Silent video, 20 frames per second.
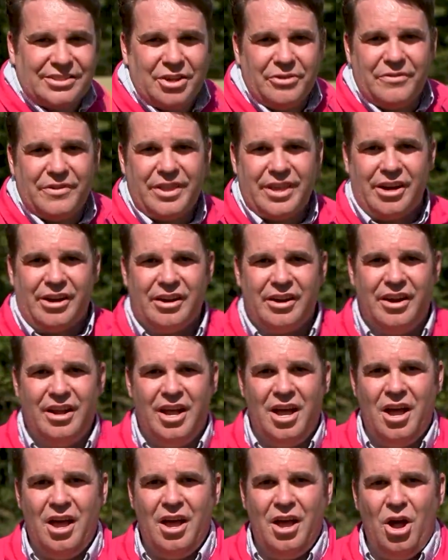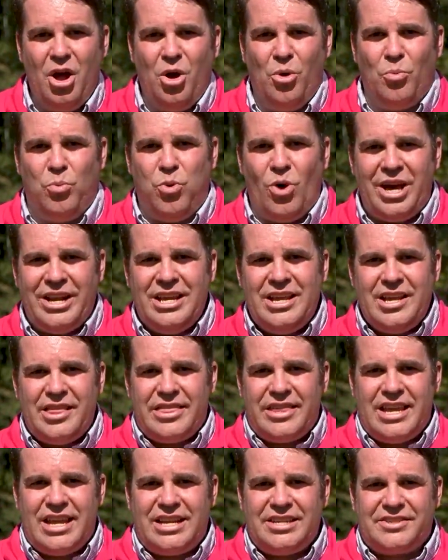over there. What do you
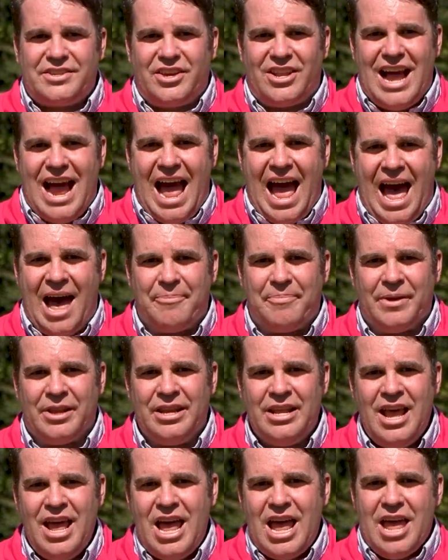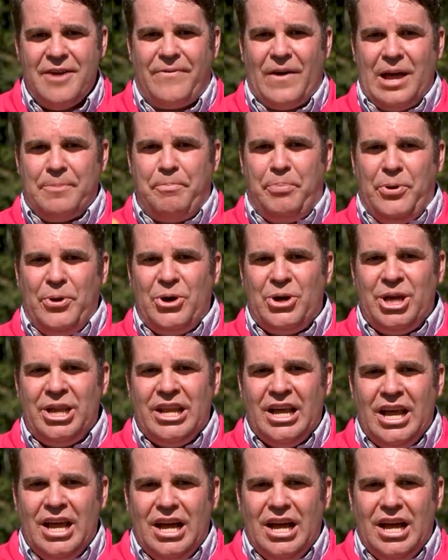think is gonna happen if I put